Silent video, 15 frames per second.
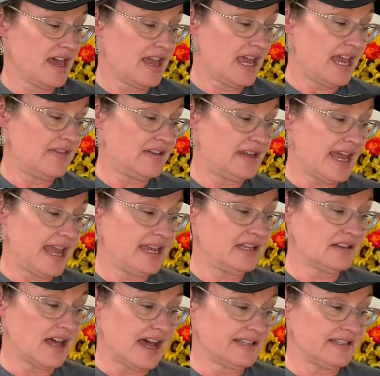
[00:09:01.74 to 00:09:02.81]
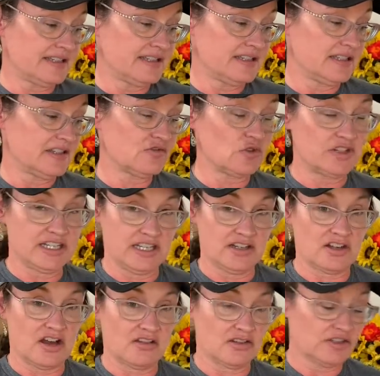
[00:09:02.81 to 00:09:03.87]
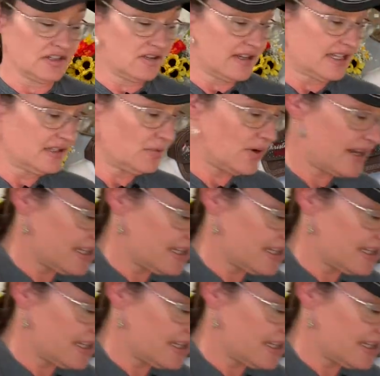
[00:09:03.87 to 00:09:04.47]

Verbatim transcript: and then eight glasses for $10. So that's what I